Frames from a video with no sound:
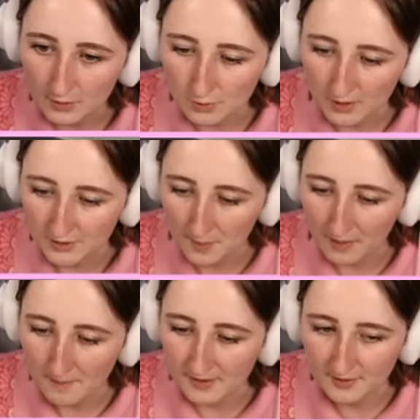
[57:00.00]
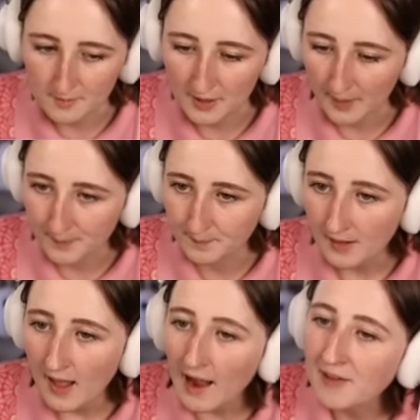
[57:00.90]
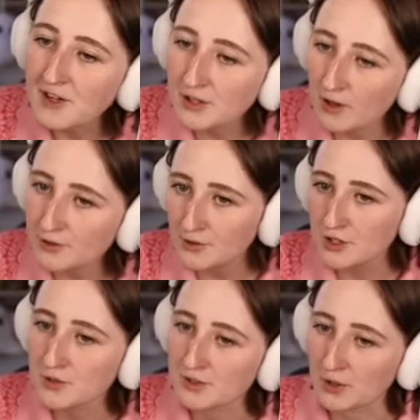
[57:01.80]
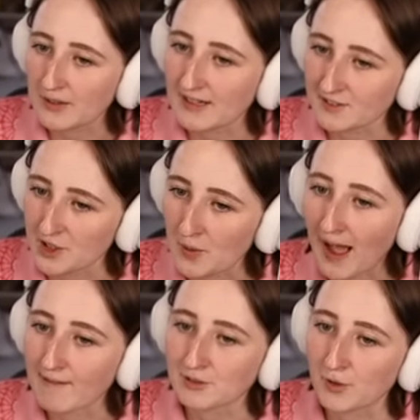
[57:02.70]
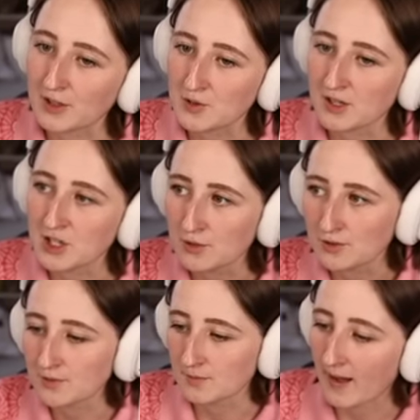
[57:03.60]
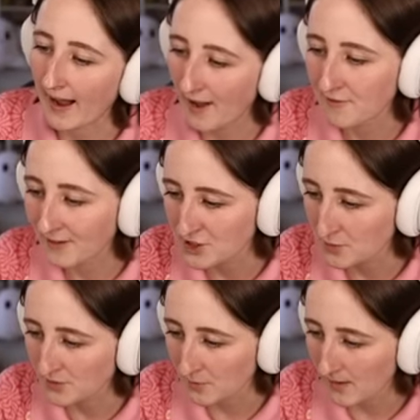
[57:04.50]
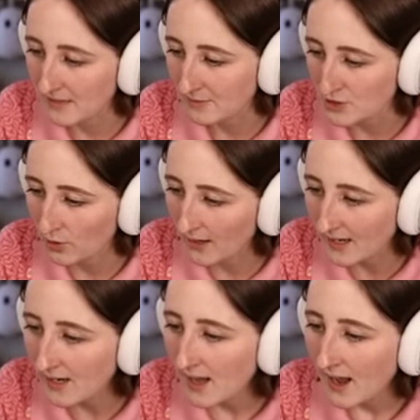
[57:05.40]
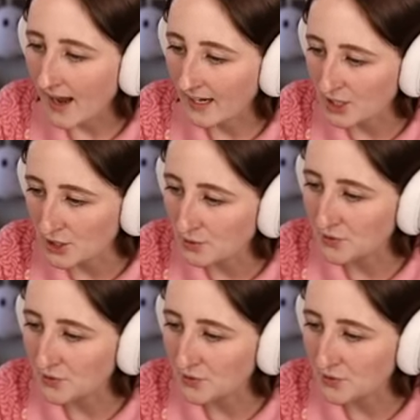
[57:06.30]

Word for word: I'll start prepping some dough. And then you can also use ingredients that you have. So like you can use, I have vegetables in my inventory. I can use